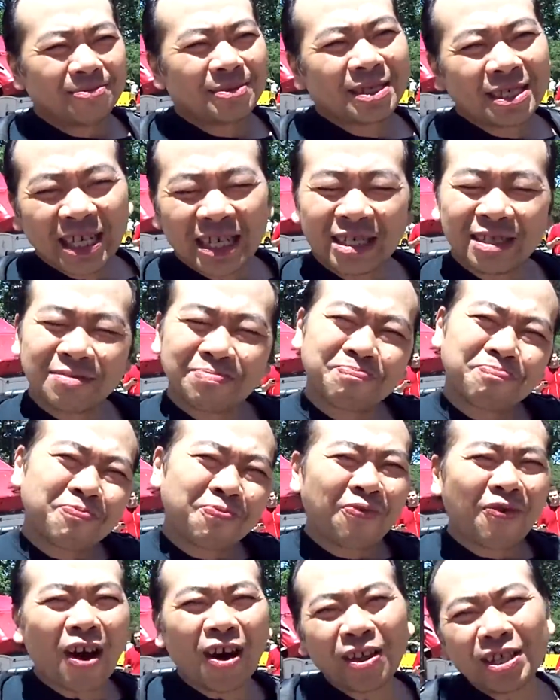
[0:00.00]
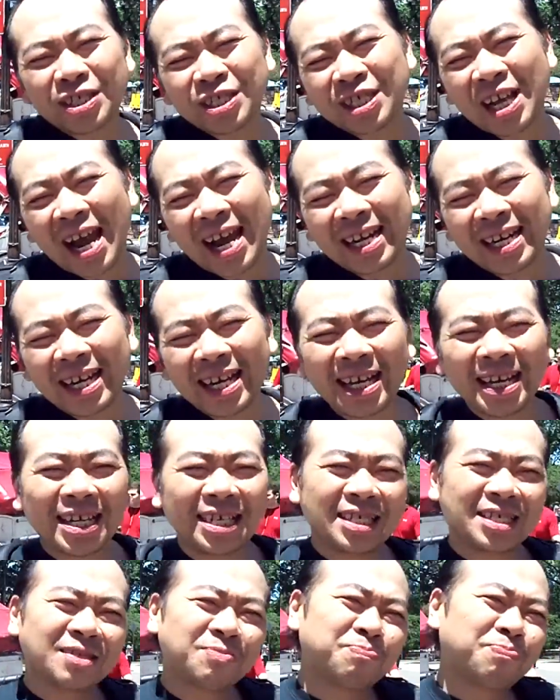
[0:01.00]
She's father's
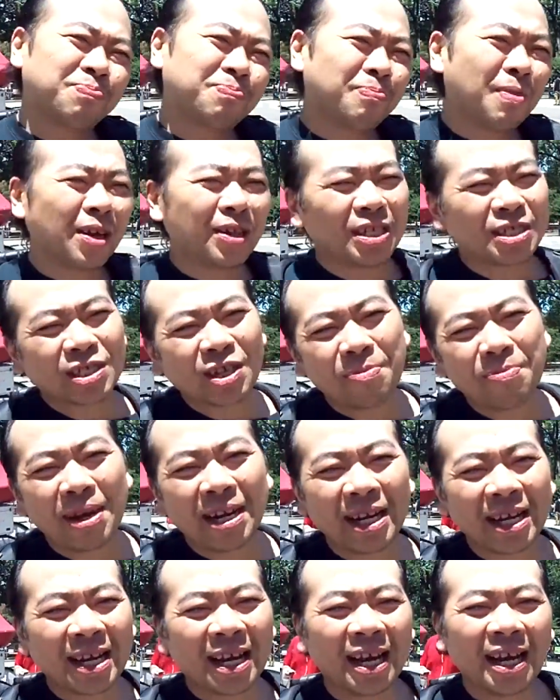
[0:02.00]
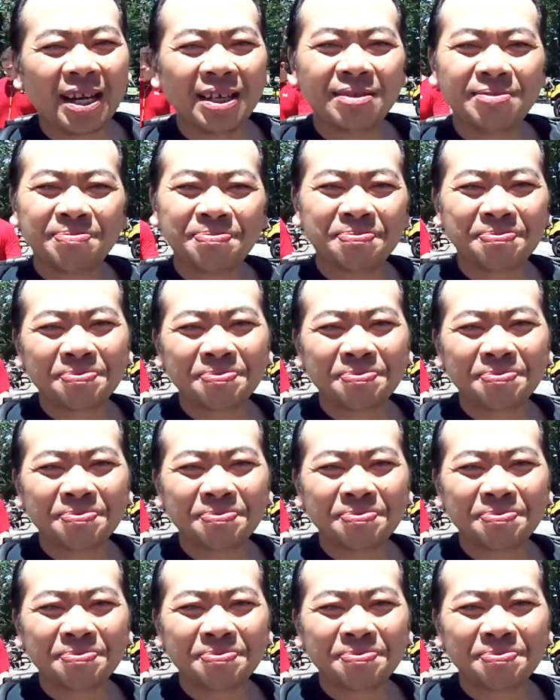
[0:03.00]
Chinese, mother's Dominican.